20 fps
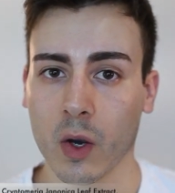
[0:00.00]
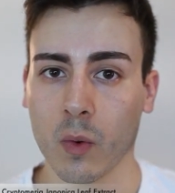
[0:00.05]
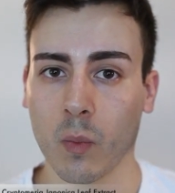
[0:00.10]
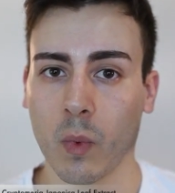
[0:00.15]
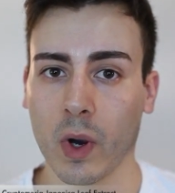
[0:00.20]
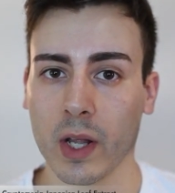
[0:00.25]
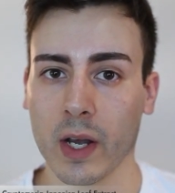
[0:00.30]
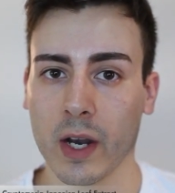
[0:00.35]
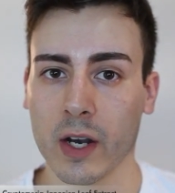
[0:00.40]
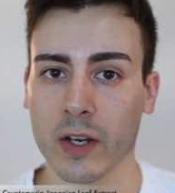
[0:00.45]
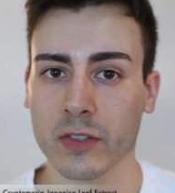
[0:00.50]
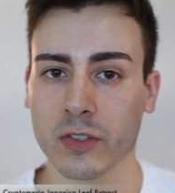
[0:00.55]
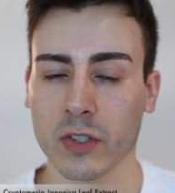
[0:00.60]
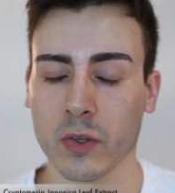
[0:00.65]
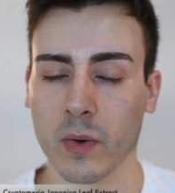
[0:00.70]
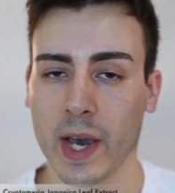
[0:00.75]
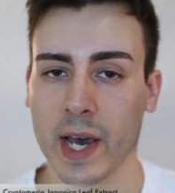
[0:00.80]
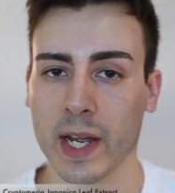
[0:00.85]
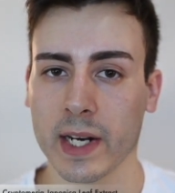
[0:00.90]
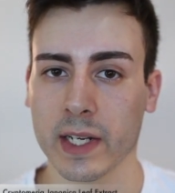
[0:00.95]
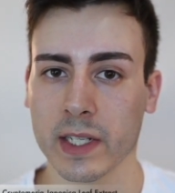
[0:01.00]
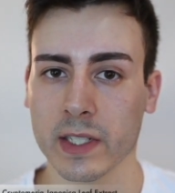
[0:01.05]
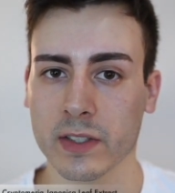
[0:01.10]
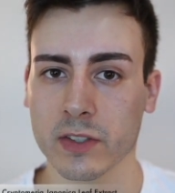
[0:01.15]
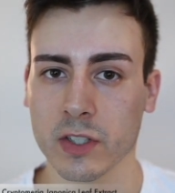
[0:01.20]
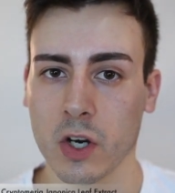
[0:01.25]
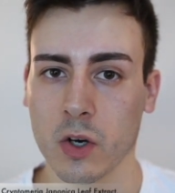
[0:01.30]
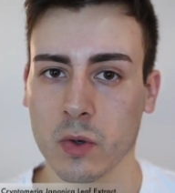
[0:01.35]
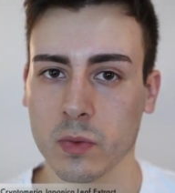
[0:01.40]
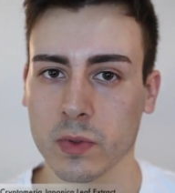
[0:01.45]
while also adding
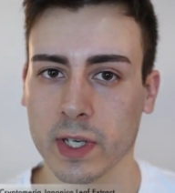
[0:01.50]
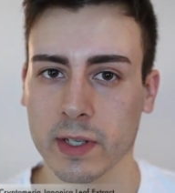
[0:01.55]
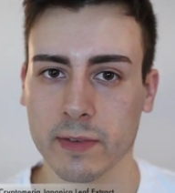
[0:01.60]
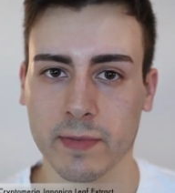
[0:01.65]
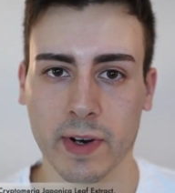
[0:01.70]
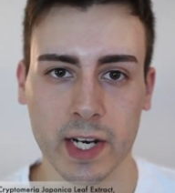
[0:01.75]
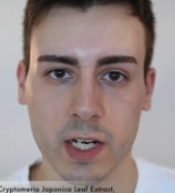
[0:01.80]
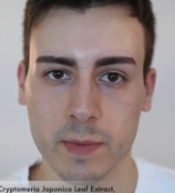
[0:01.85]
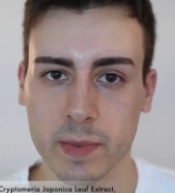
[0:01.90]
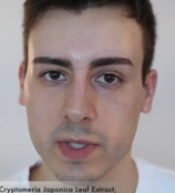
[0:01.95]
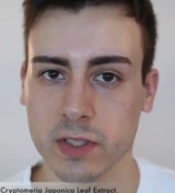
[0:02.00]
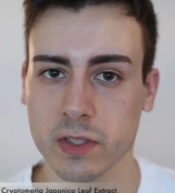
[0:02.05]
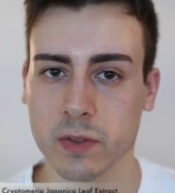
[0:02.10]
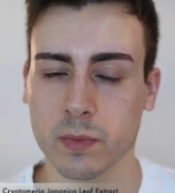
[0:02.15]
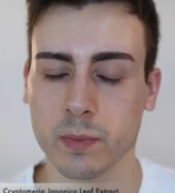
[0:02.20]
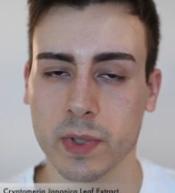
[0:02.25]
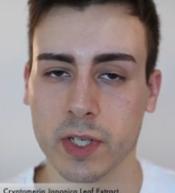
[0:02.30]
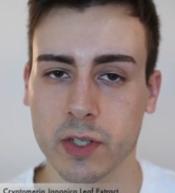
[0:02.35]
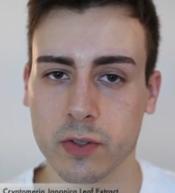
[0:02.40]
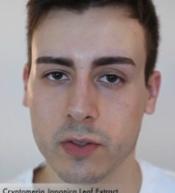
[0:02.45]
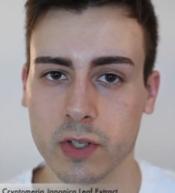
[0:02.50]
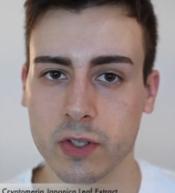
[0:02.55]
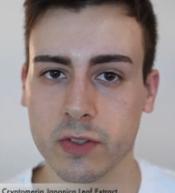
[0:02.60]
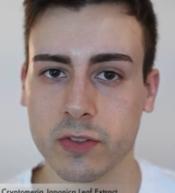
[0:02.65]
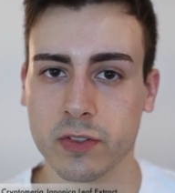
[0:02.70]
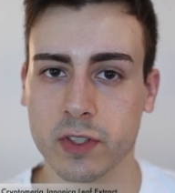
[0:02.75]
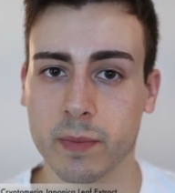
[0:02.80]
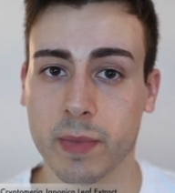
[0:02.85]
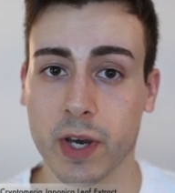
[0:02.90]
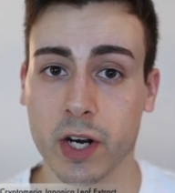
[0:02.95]
its own like vitamins and
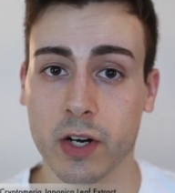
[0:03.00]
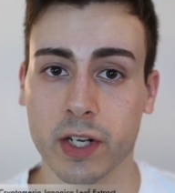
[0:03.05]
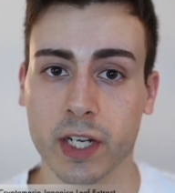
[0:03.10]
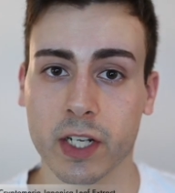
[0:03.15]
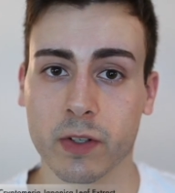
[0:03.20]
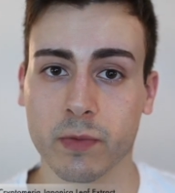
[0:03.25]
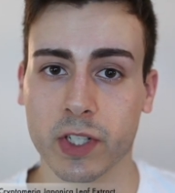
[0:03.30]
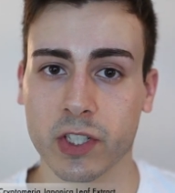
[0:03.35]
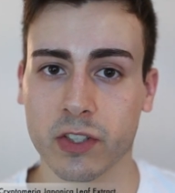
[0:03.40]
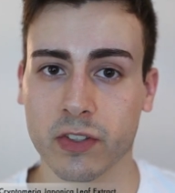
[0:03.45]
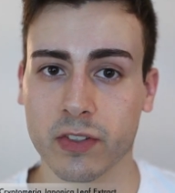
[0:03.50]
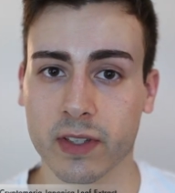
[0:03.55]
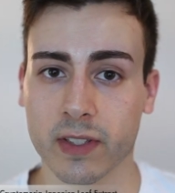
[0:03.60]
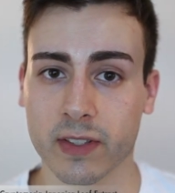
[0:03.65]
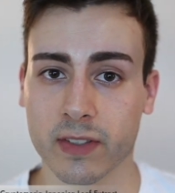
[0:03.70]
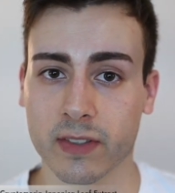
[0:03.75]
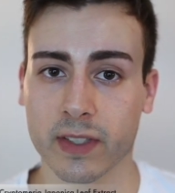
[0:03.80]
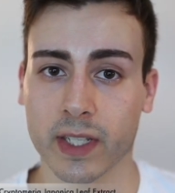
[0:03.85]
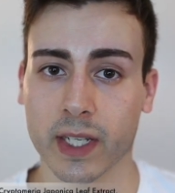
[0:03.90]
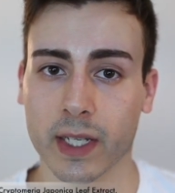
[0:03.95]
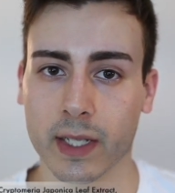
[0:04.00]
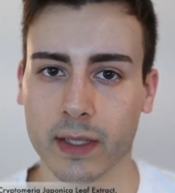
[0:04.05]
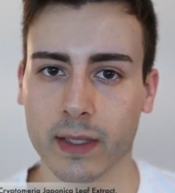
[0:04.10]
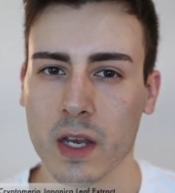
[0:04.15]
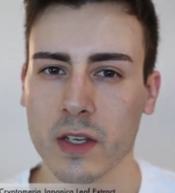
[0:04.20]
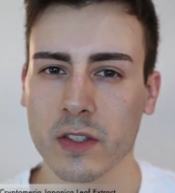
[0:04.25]
minerals to better enrich the skin.